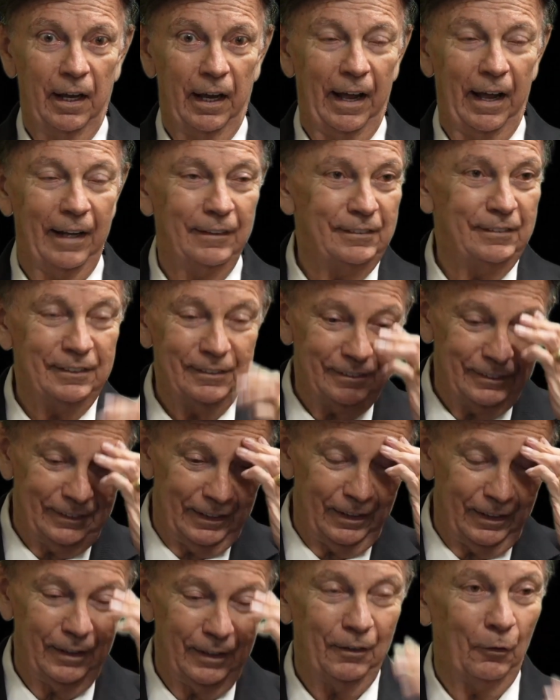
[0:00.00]
And she
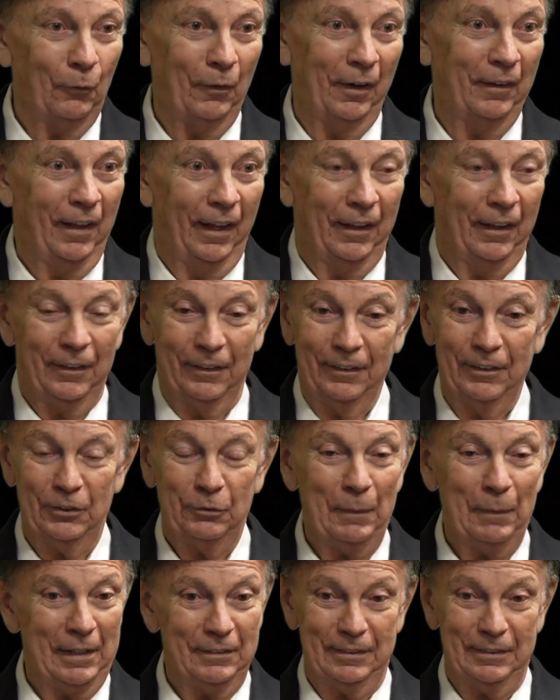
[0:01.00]
said, Well, this
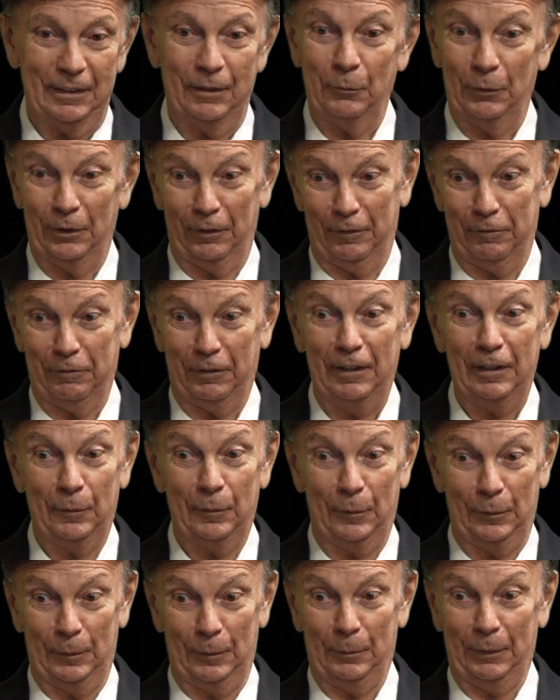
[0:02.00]
may seem really funny to
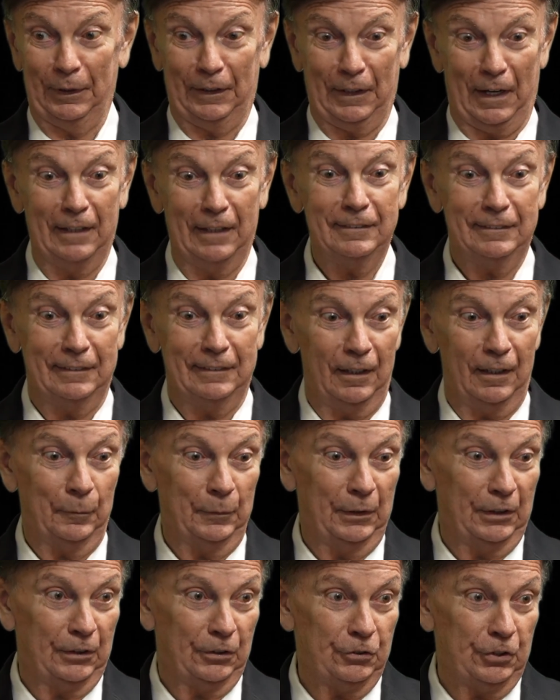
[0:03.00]
me, but God's telling me
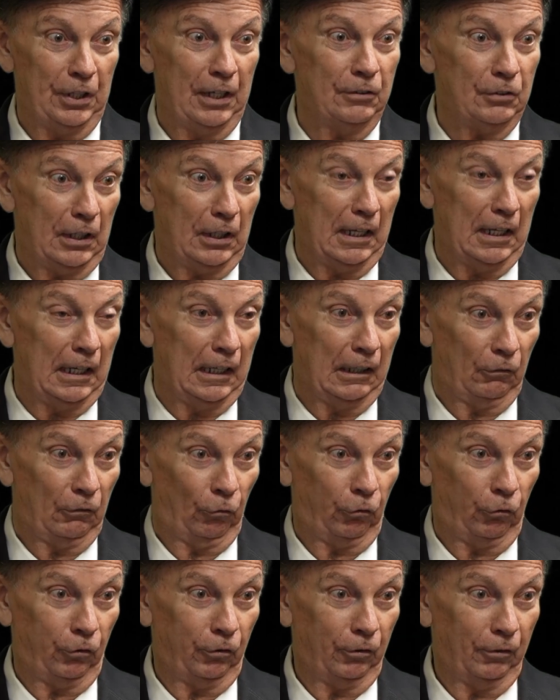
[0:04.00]
to change
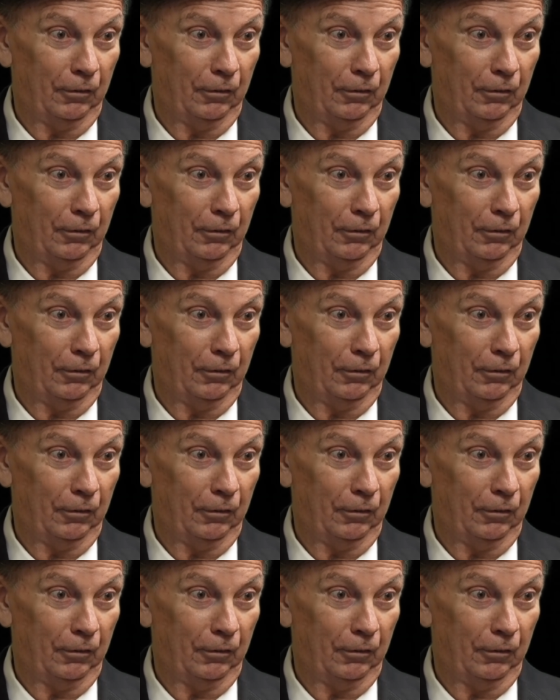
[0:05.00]
lanes.